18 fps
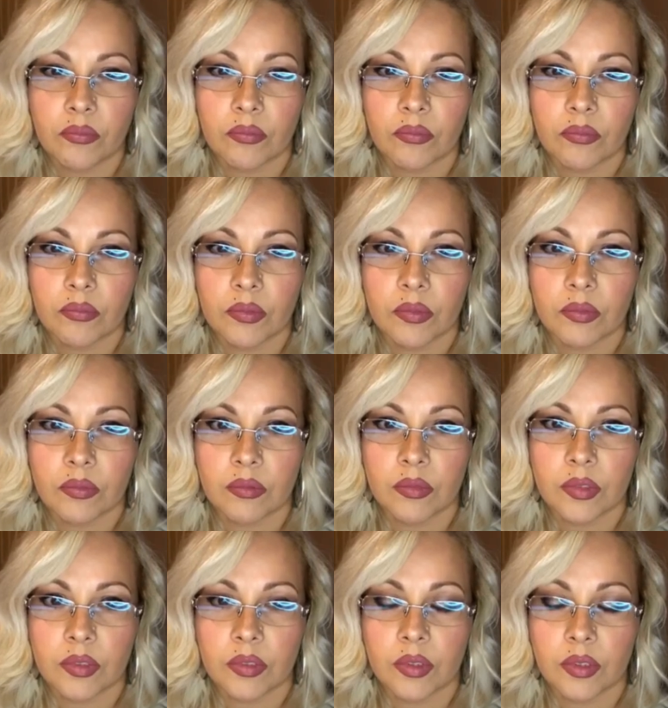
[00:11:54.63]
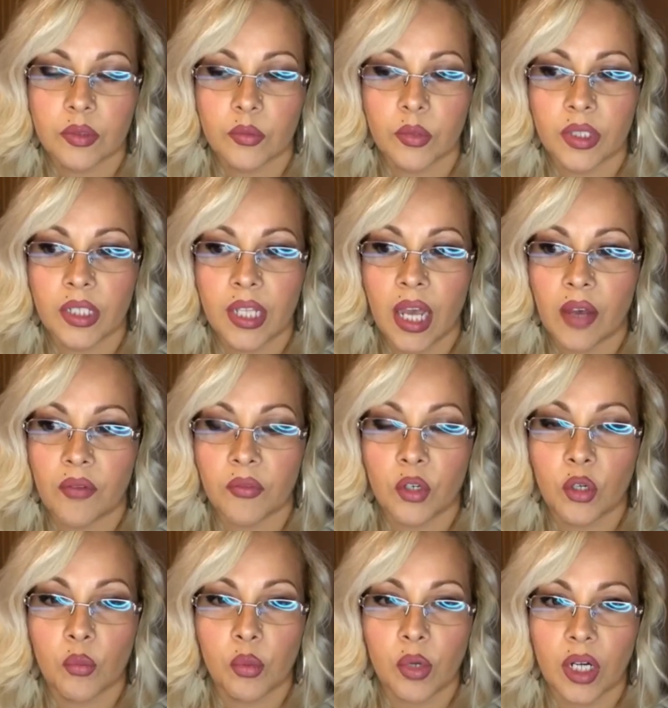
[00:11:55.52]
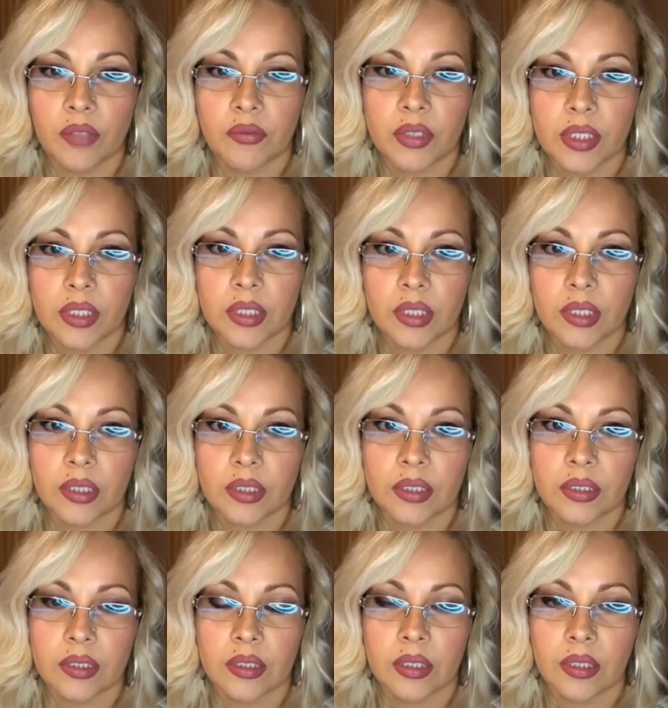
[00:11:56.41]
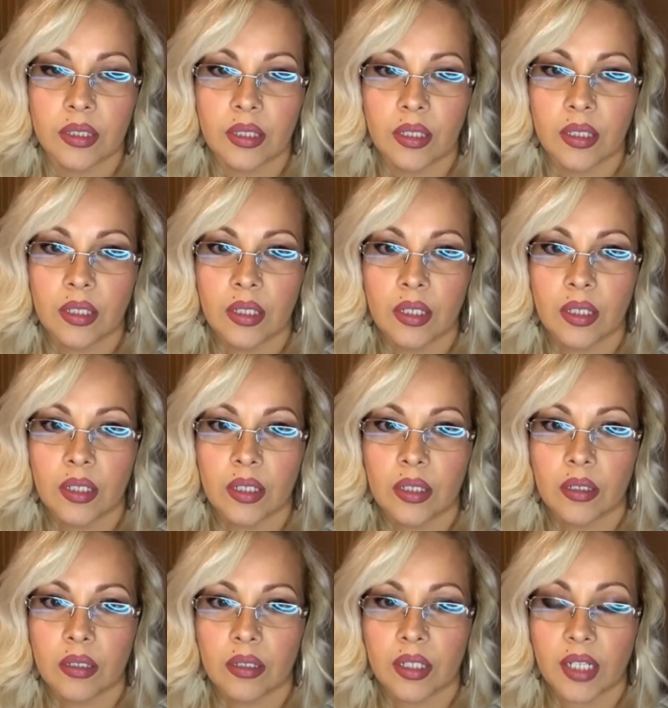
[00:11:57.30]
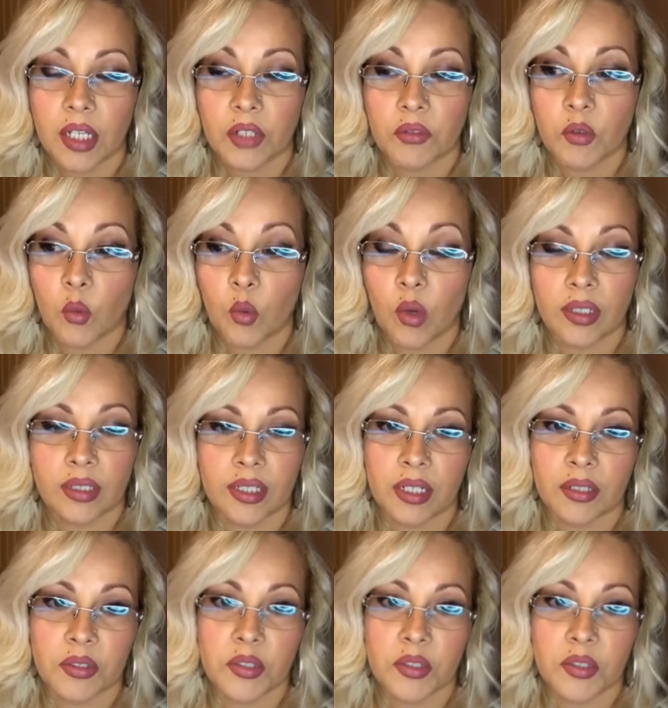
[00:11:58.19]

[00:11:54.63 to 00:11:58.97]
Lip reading: We have no privacy. Can't even walk down the street